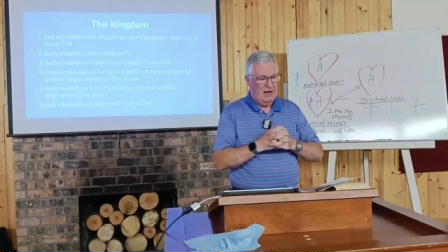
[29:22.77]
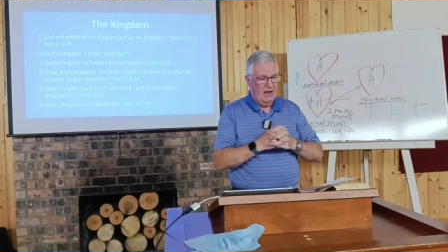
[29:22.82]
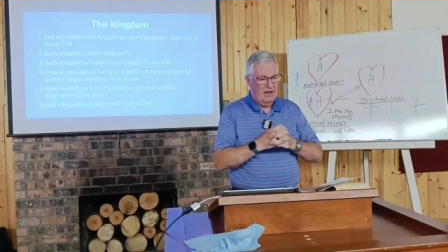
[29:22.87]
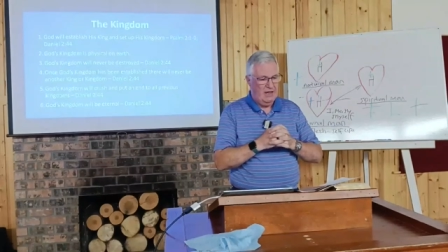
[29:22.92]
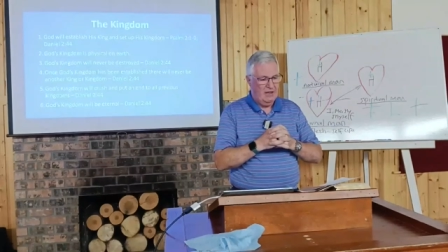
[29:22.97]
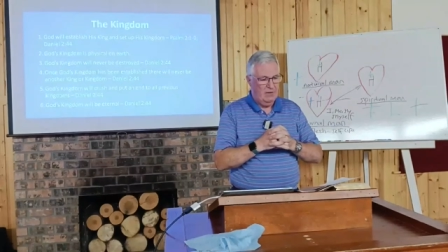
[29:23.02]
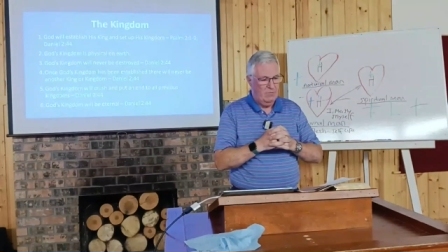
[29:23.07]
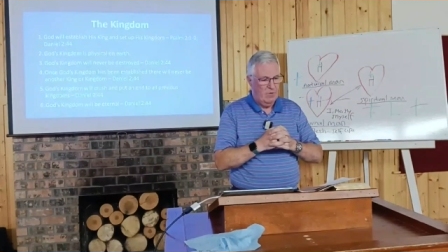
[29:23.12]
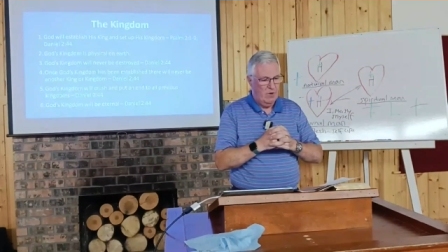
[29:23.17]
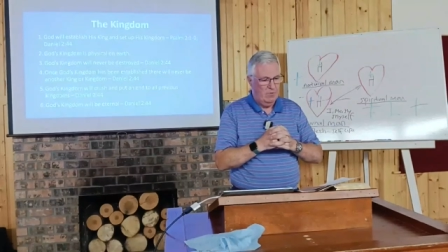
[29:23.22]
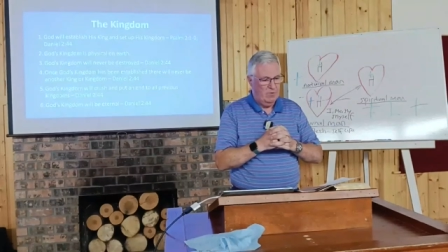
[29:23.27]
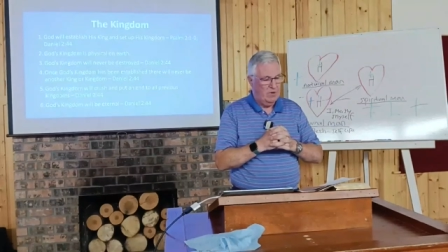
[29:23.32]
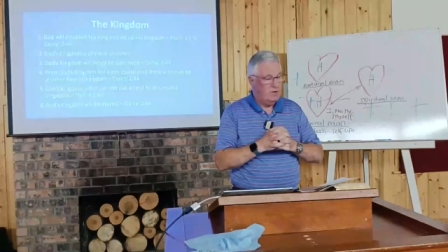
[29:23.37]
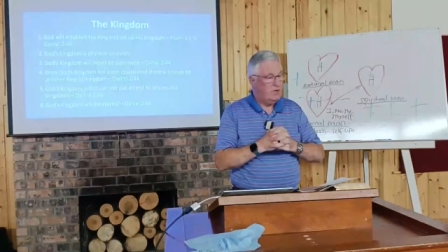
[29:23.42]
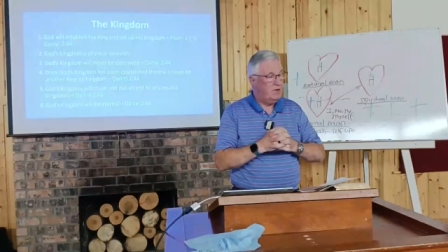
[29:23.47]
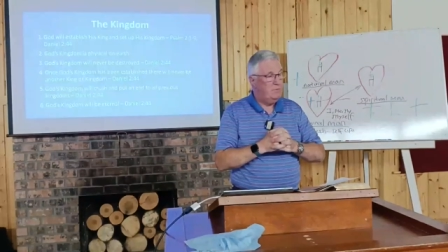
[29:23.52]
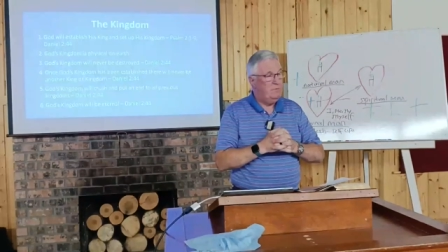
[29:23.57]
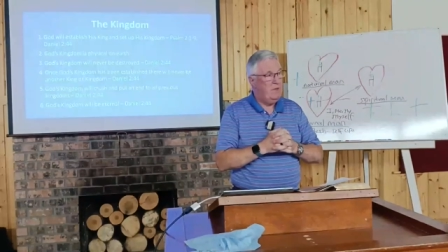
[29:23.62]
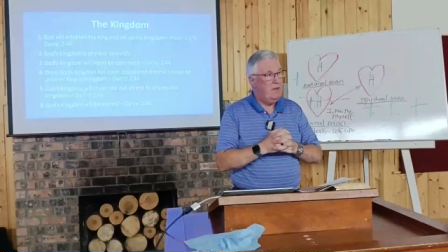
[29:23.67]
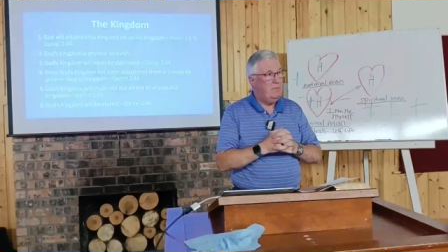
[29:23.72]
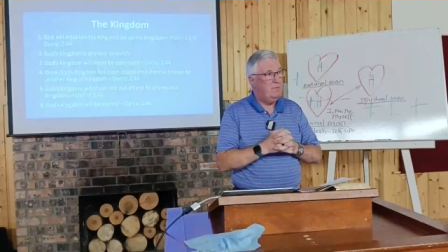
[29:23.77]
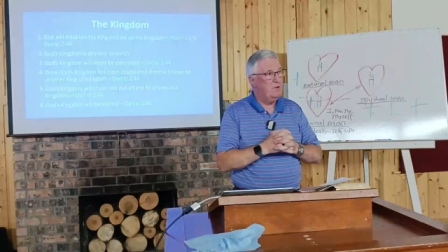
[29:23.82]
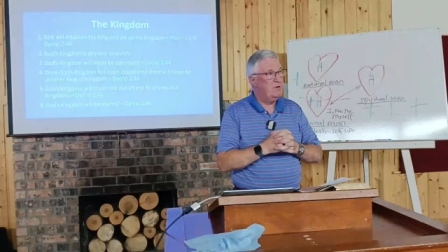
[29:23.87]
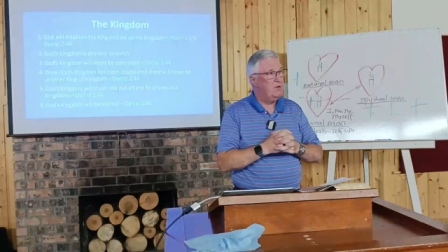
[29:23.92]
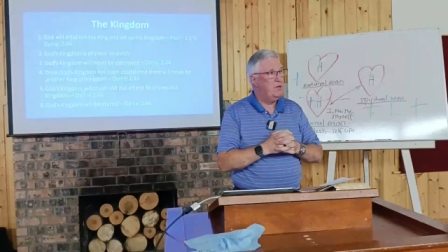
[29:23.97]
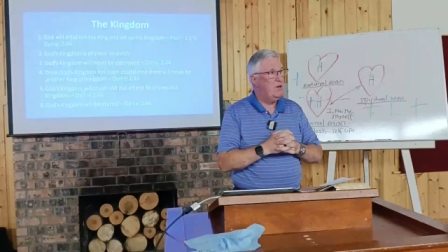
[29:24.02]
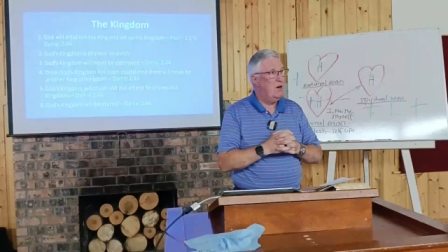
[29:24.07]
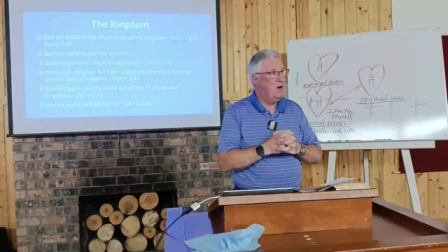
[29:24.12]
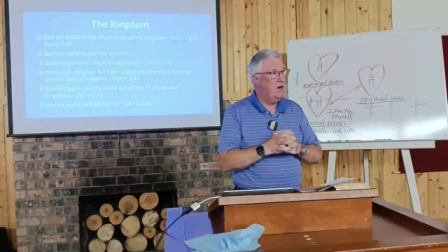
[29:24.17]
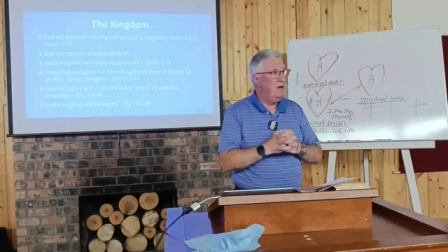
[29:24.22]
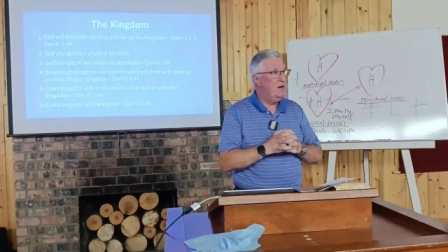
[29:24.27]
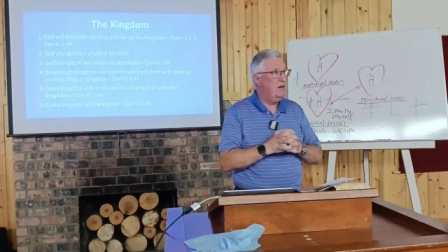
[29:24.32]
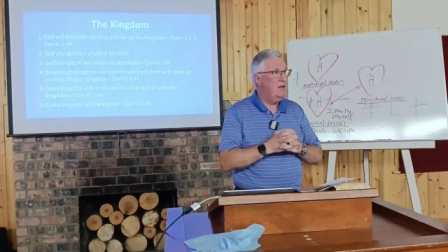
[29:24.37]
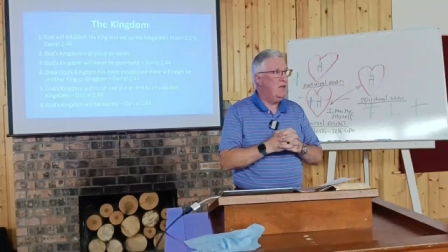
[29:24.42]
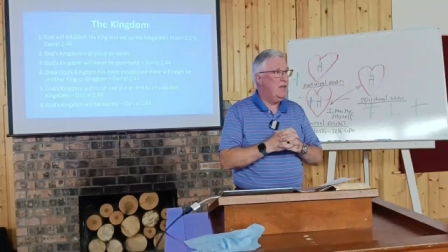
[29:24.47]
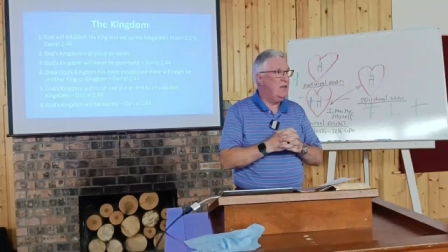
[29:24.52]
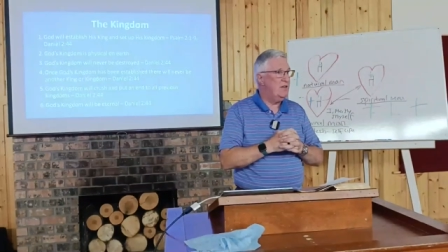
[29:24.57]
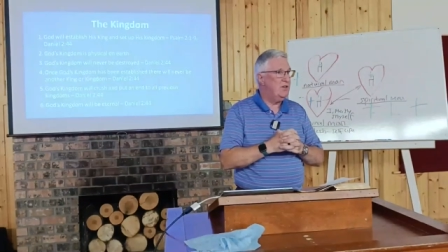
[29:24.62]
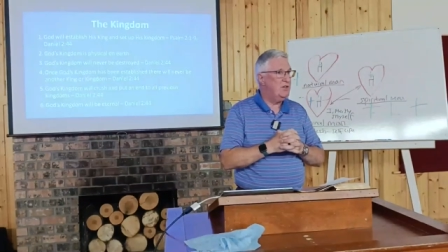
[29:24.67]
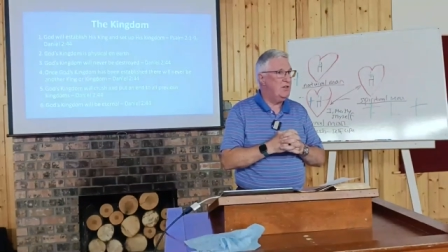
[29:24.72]
and the moment people started to
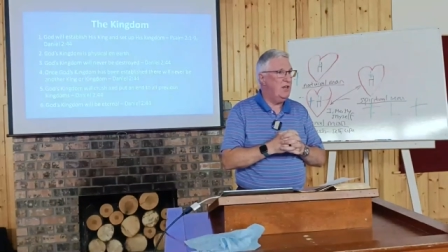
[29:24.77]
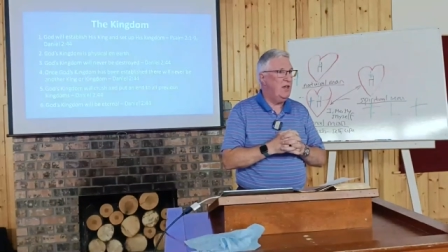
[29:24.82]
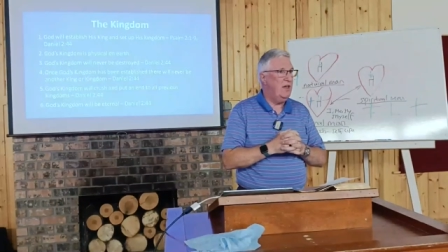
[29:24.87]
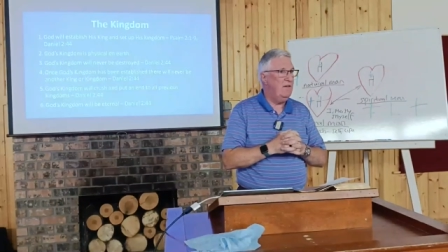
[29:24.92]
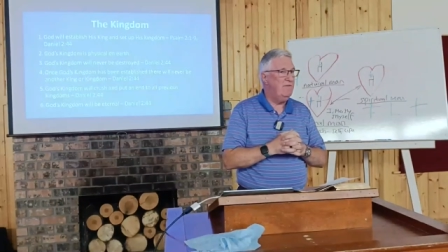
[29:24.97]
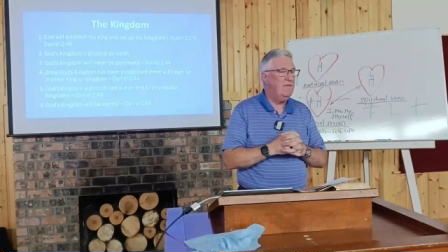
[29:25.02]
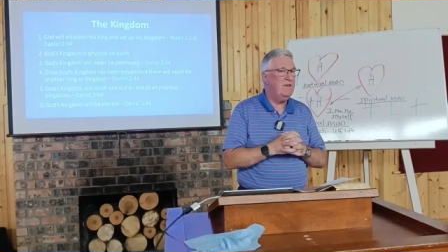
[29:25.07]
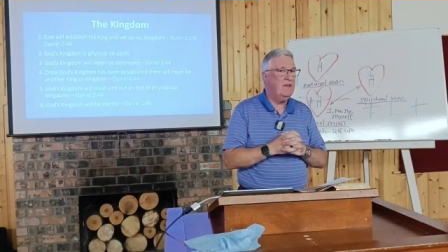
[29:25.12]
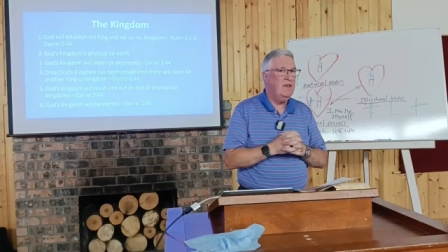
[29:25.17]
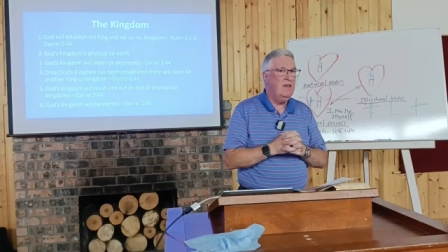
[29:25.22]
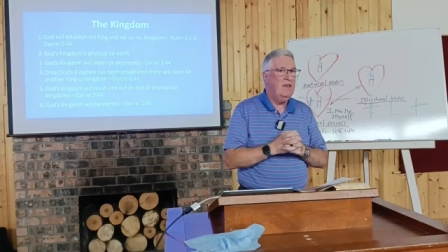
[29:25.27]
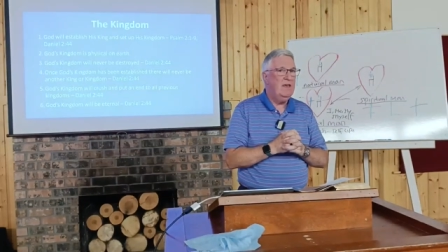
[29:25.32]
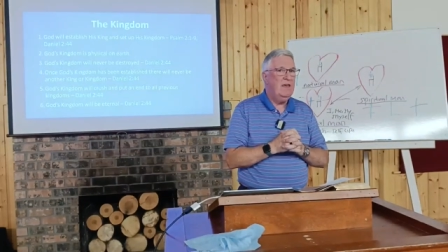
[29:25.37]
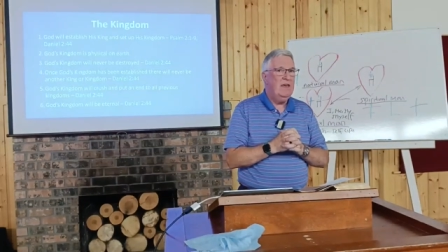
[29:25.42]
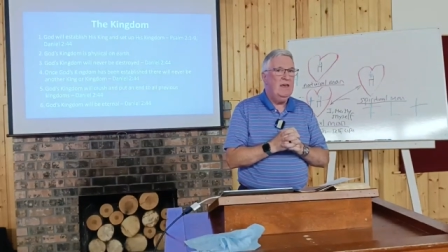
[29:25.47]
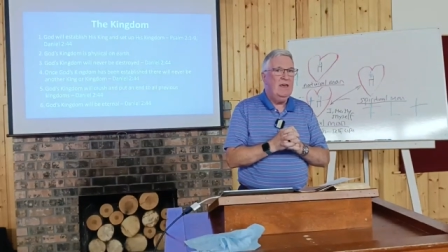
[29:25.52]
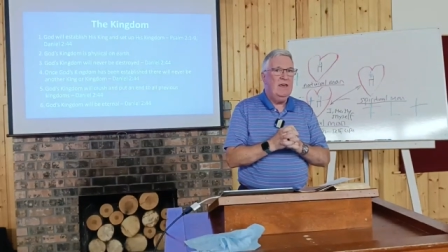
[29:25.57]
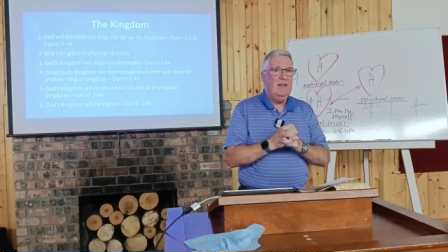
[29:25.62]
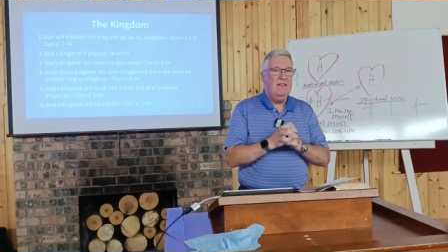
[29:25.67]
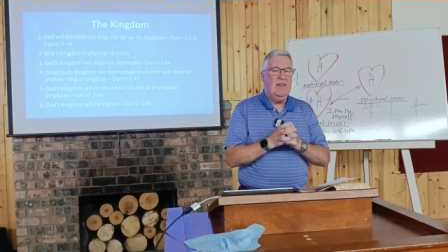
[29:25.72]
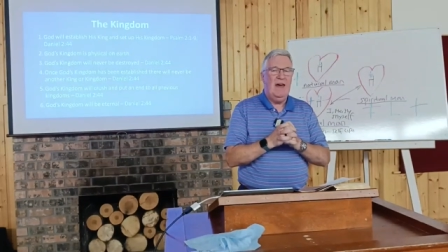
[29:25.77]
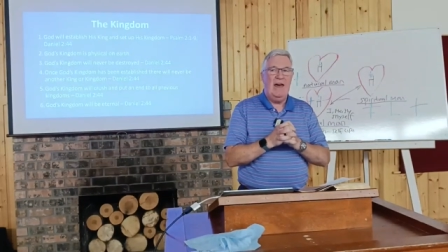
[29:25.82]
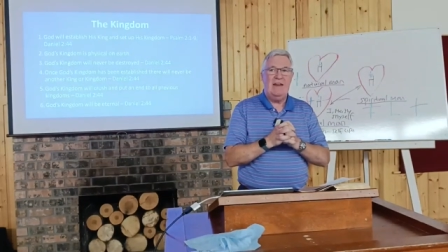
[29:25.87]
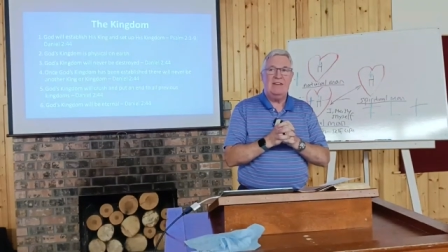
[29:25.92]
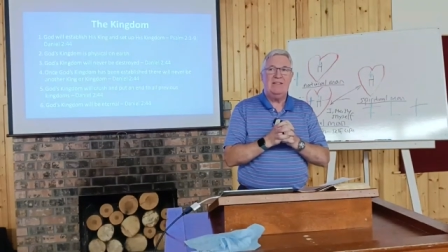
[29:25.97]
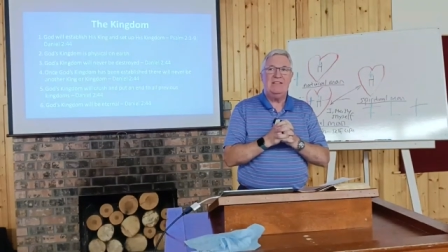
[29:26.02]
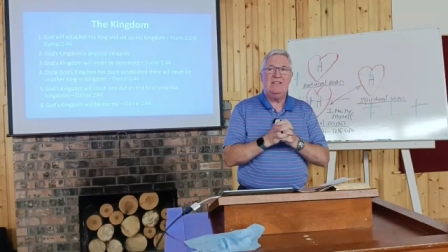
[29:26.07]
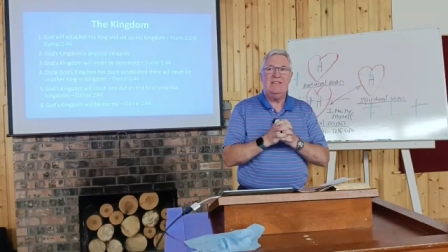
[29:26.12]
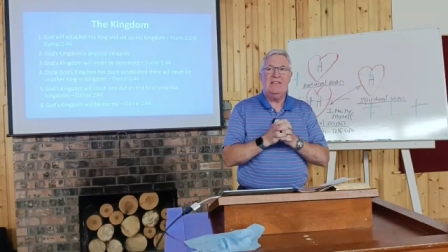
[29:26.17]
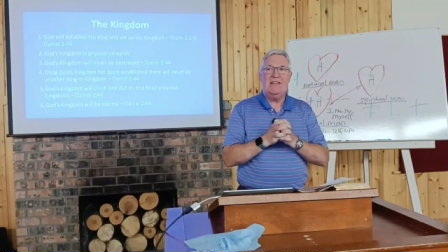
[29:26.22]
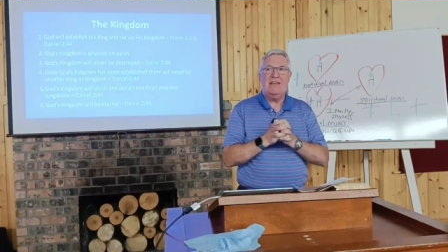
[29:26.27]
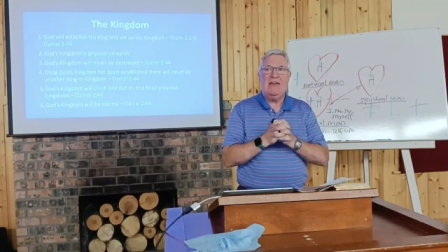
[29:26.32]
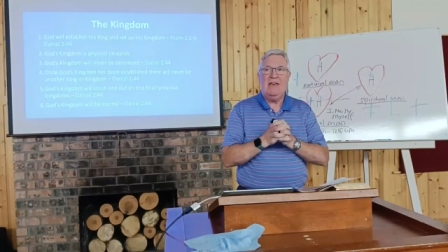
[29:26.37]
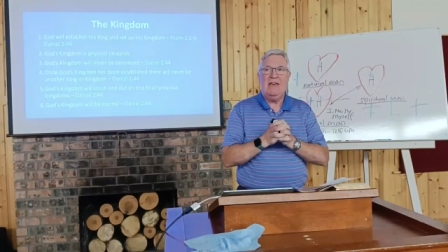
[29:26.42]
get saved, that's the